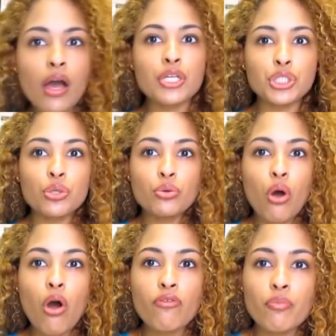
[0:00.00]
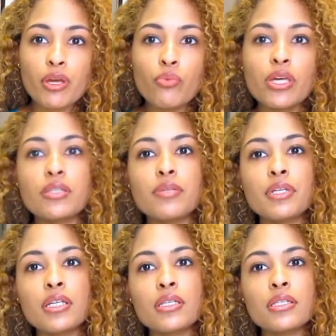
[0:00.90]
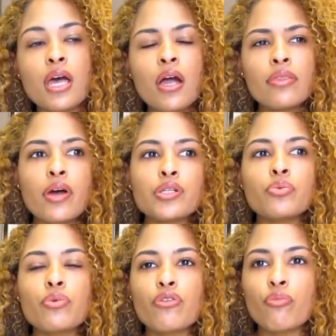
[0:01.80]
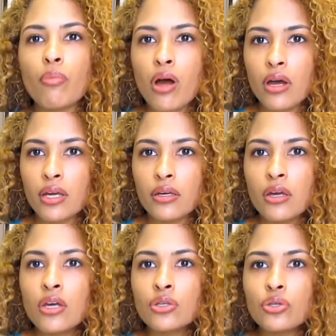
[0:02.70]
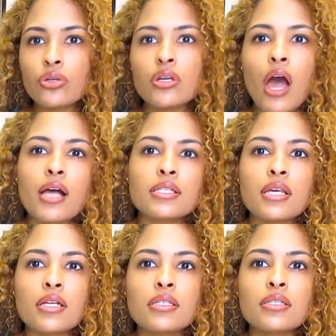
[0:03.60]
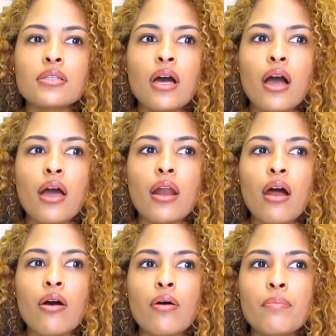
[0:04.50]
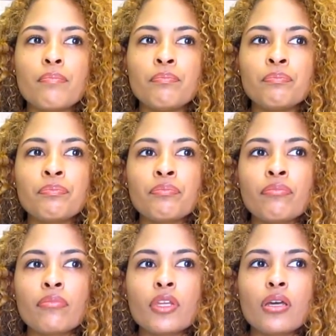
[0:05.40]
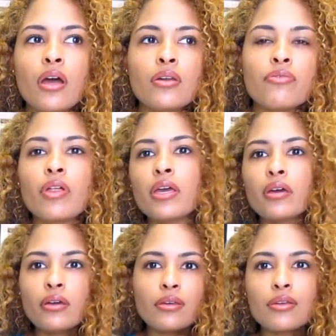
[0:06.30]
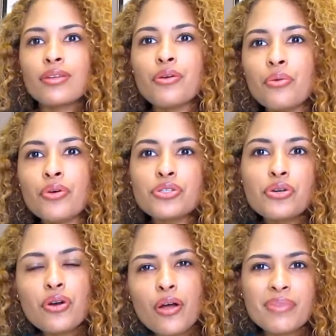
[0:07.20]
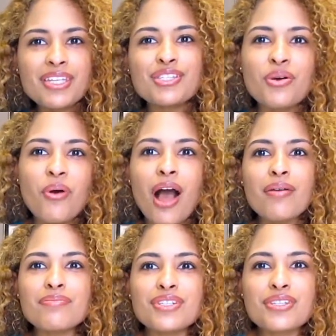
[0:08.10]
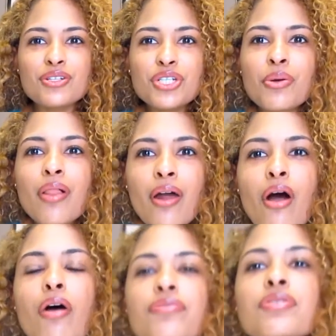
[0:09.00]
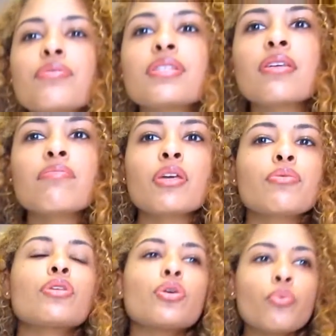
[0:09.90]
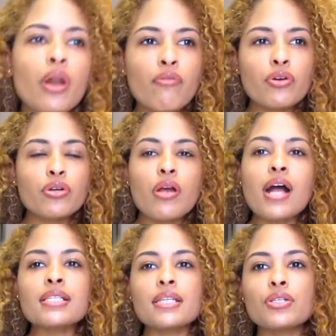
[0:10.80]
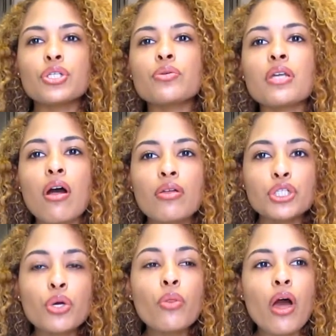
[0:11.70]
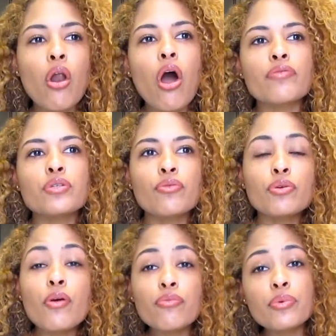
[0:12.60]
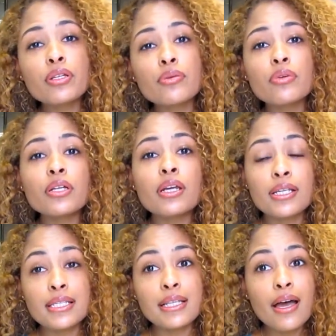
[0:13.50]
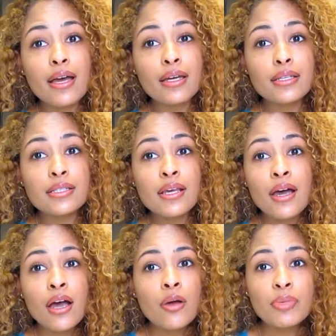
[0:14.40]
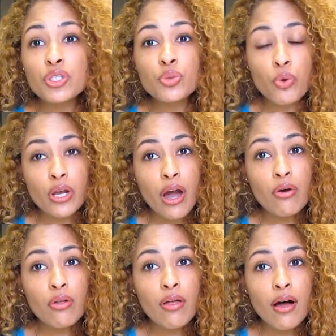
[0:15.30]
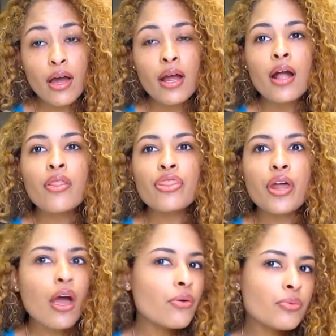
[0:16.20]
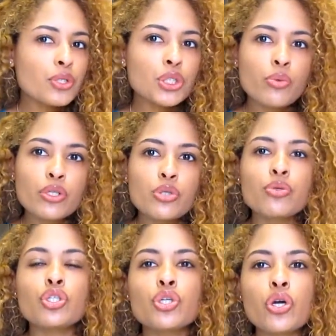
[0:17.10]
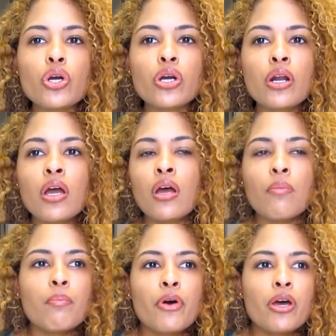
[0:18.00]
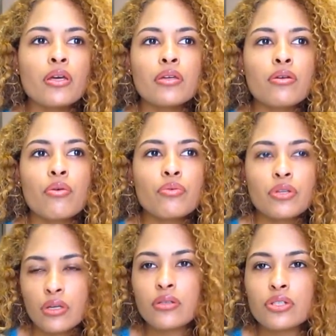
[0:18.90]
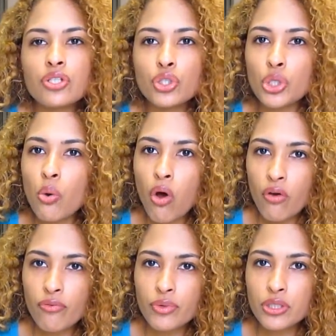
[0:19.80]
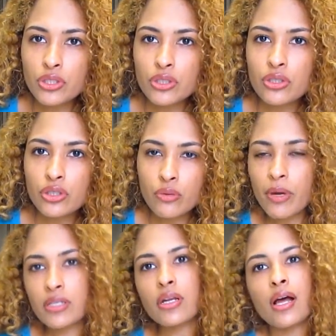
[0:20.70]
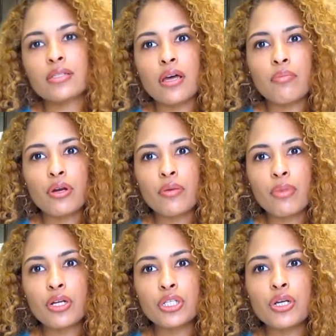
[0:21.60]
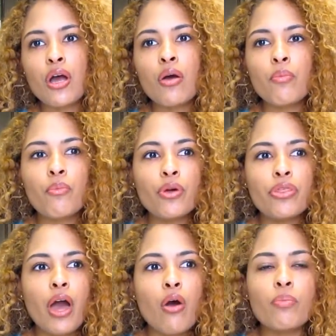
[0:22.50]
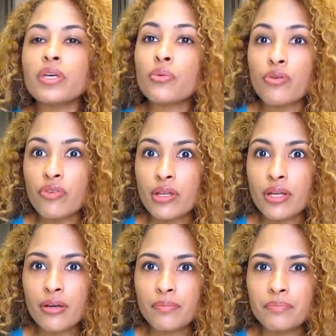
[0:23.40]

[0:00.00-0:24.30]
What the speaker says: I showed off my waist because that's one of my good assets that kind of like, you know, looks good on me. So I'm just going to show that off. So the same thing with you, whatever your asset is, show that off. So if you have really, really nice legs because you work out a lot, then I would wear shorts or a skirt, but you know, just show off what's your best asset pretty much without being revealing.